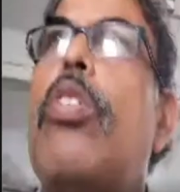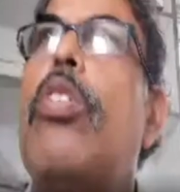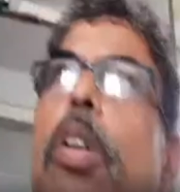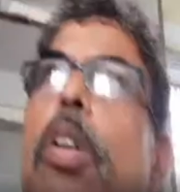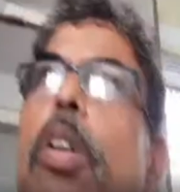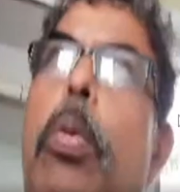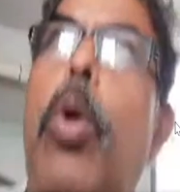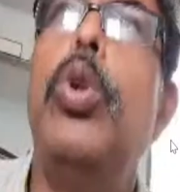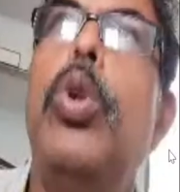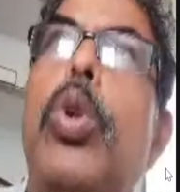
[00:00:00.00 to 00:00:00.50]

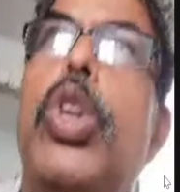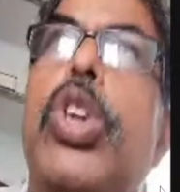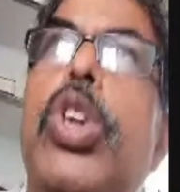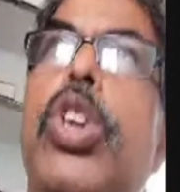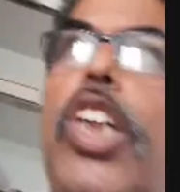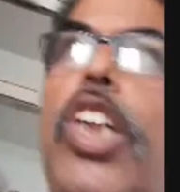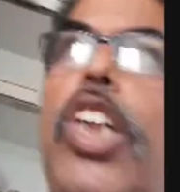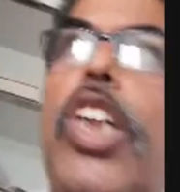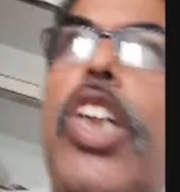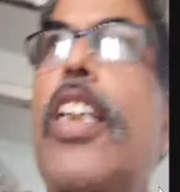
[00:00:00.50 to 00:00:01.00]
Bose,
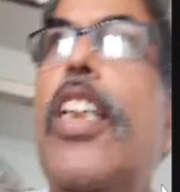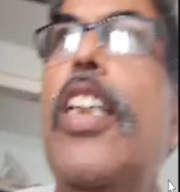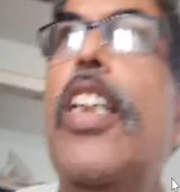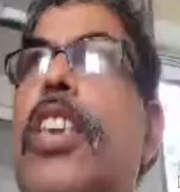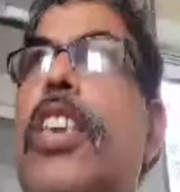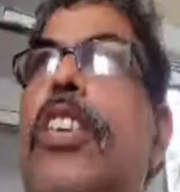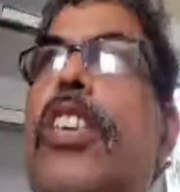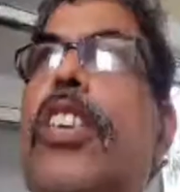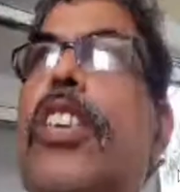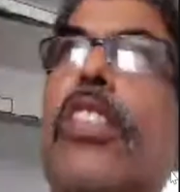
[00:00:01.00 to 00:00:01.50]
Chatterjee,
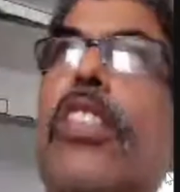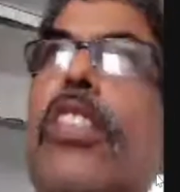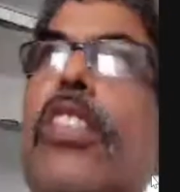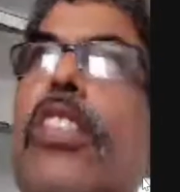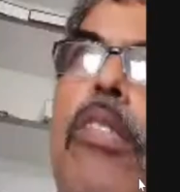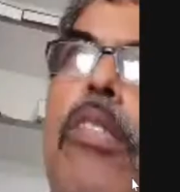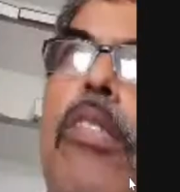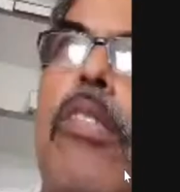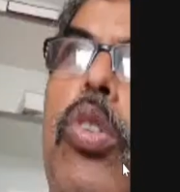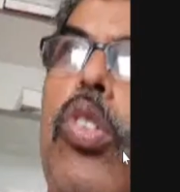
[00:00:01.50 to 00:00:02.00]

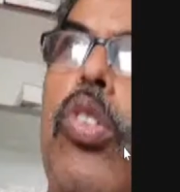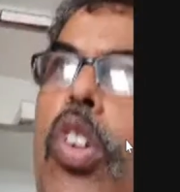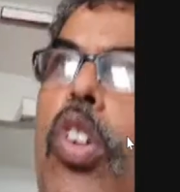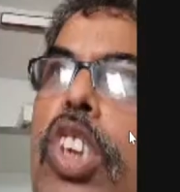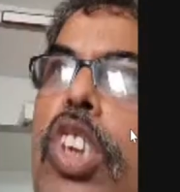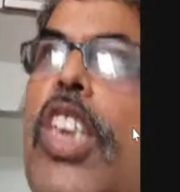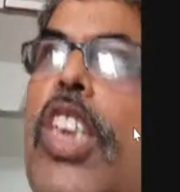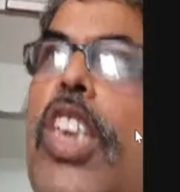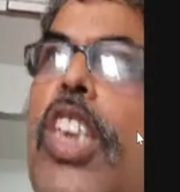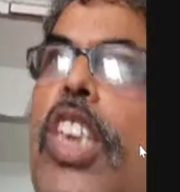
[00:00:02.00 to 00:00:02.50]
Munro
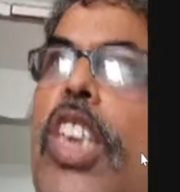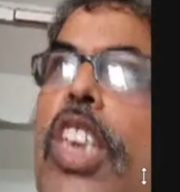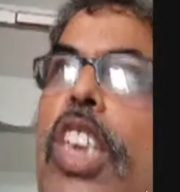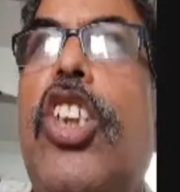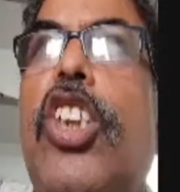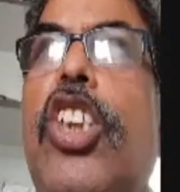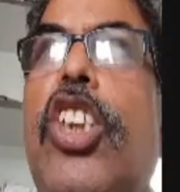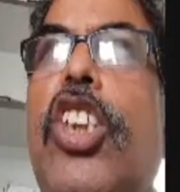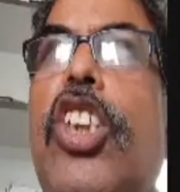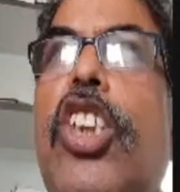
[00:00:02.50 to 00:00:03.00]
Singh,
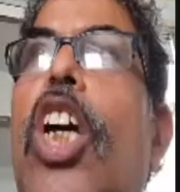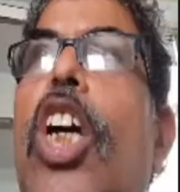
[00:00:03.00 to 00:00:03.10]
etc.